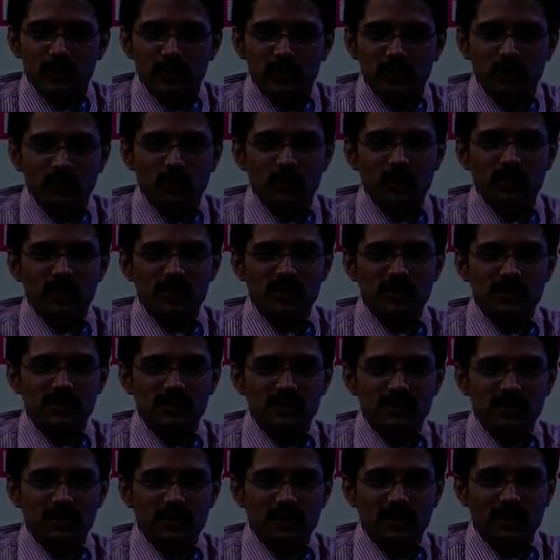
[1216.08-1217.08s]
Now,
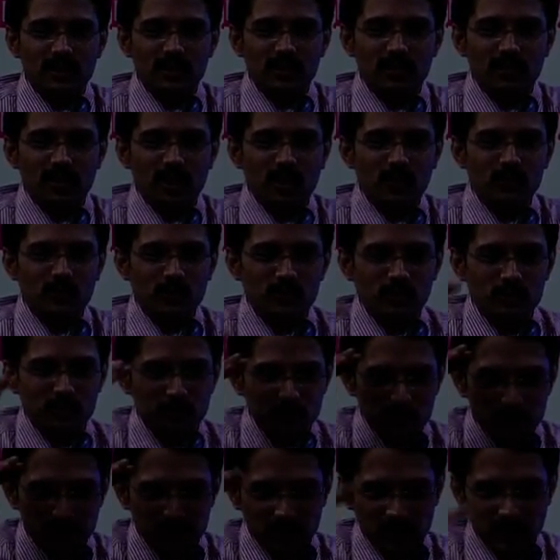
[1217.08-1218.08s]
how
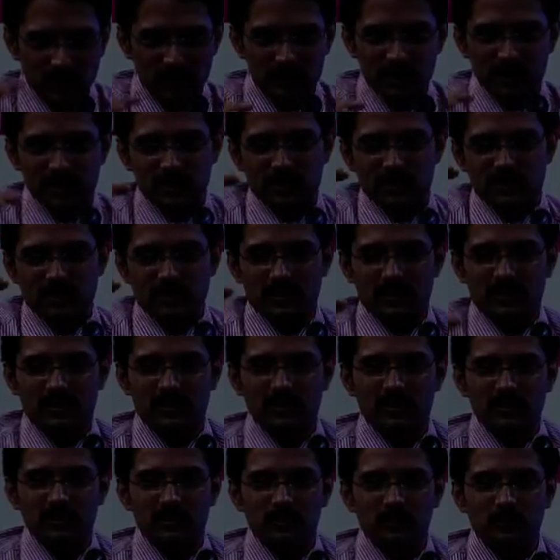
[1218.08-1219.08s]
you,
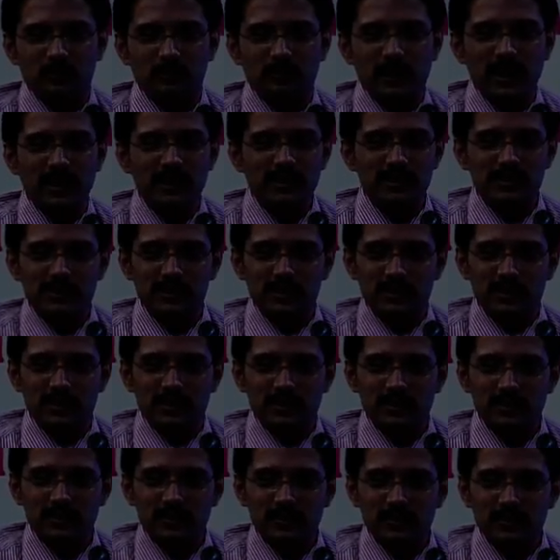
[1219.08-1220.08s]
balance it?
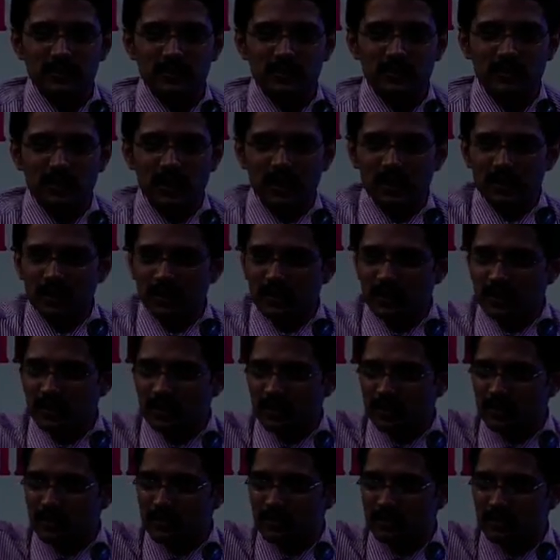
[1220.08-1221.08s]

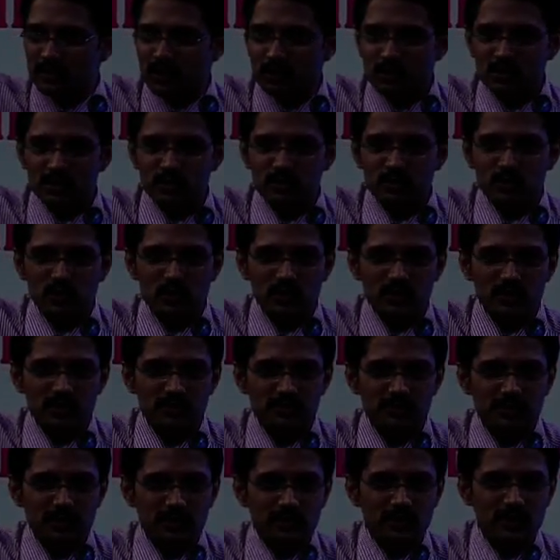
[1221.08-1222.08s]
800,000 crores
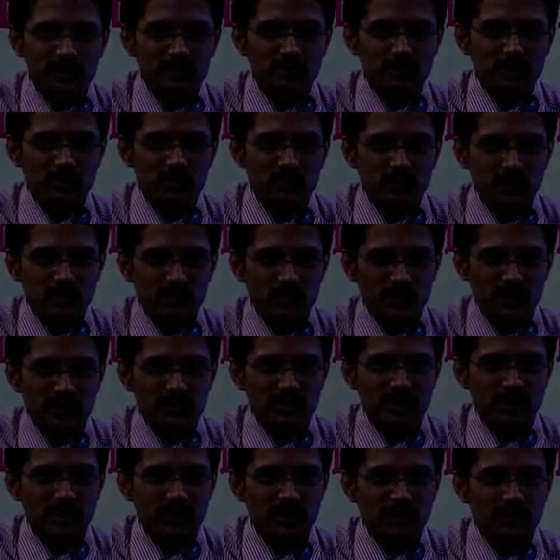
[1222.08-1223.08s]
of investment on one
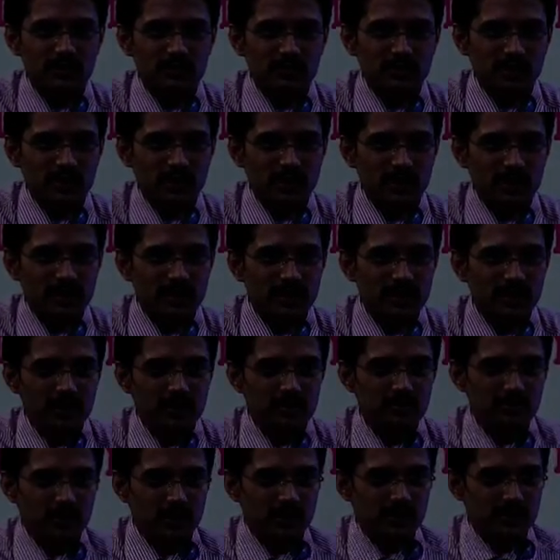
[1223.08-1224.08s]
side for R&D,
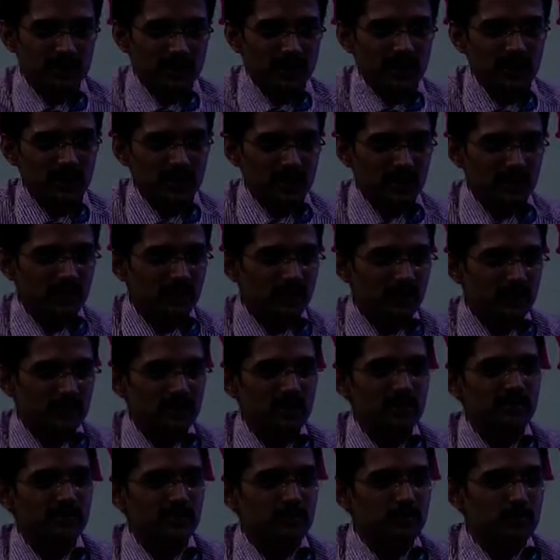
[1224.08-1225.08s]
for a single technology
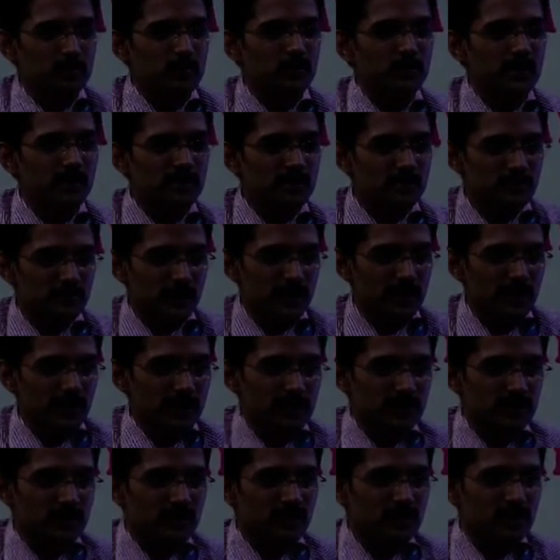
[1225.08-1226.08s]
of improvement of
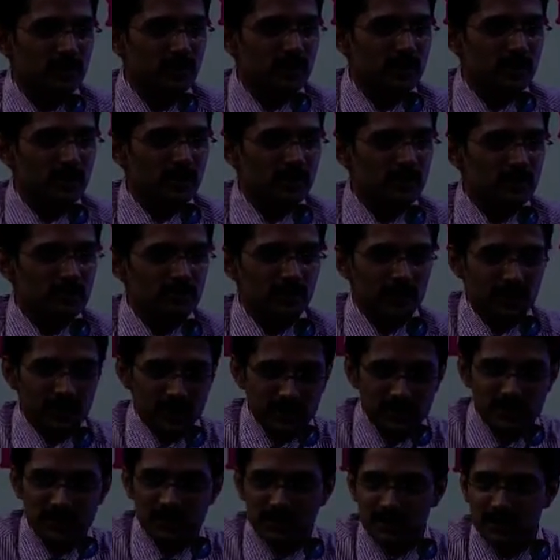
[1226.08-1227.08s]
mileage, for
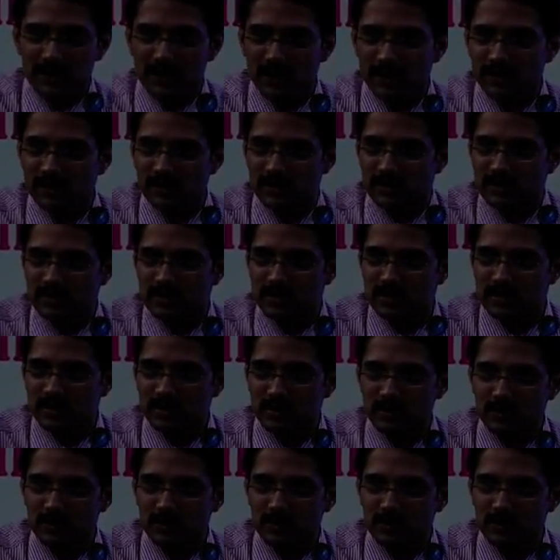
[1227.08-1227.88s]
existing engines,